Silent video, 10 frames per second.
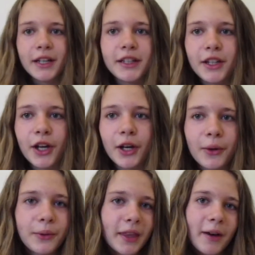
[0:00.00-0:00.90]
you
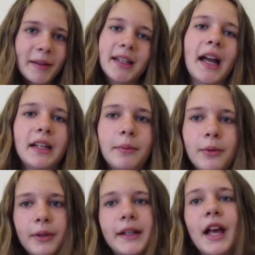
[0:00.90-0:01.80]
know, that'd be kind of
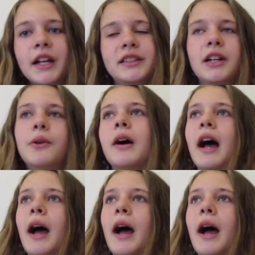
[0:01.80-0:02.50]
boring. So